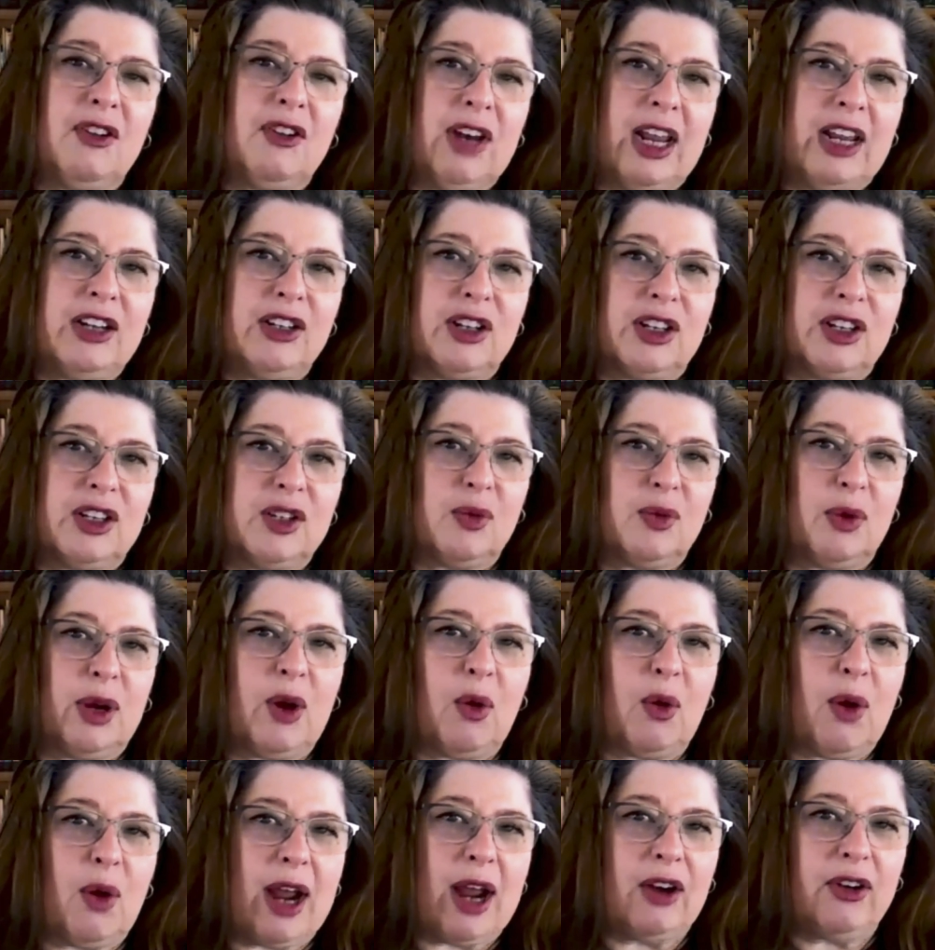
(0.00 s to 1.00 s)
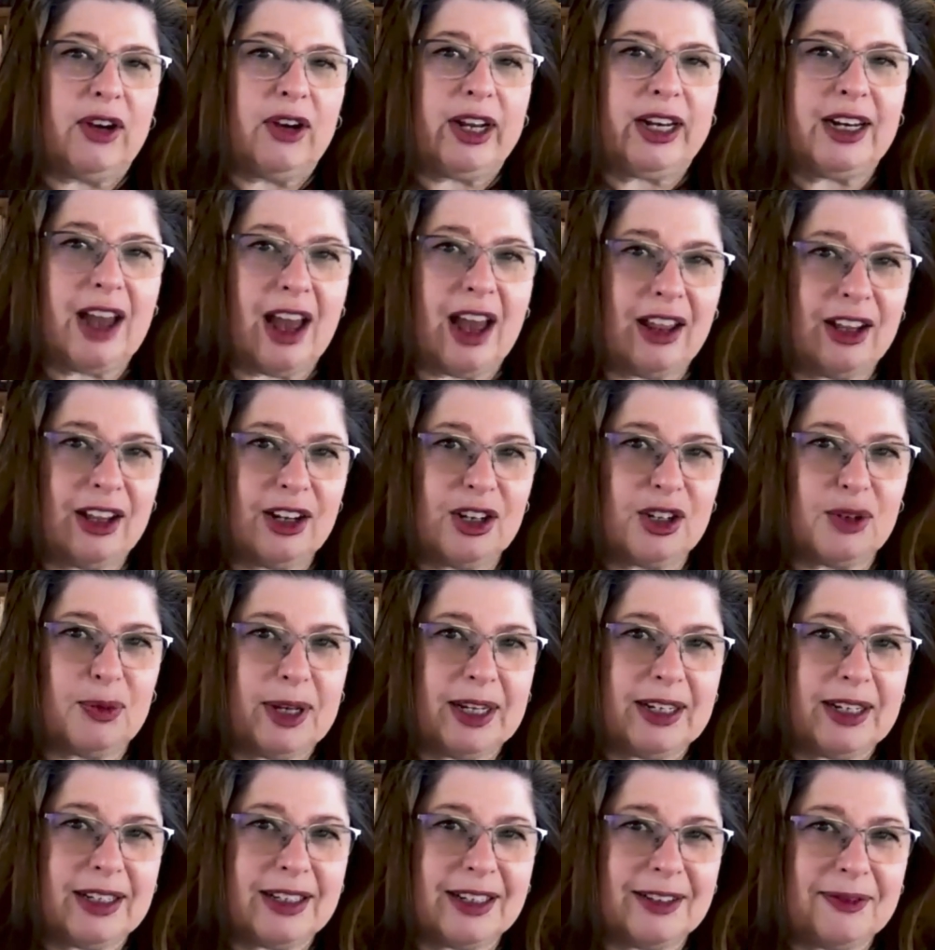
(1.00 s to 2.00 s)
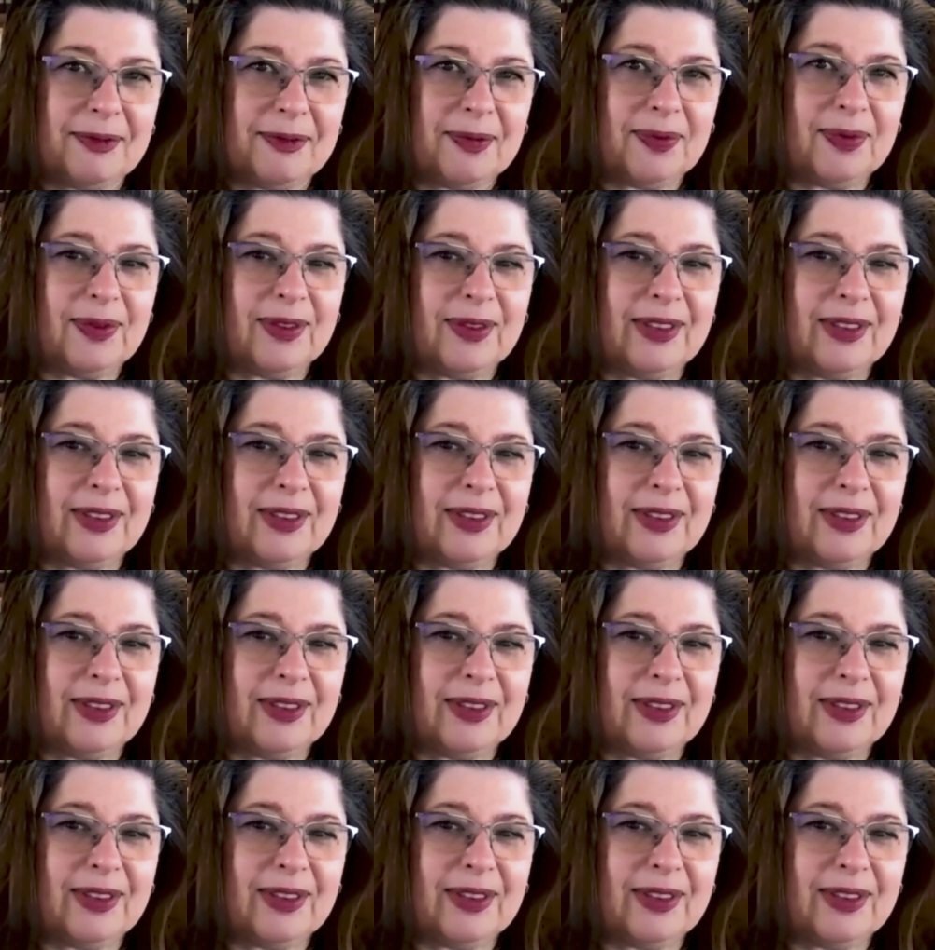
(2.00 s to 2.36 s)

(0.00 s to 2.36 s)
donations require acknowledgement?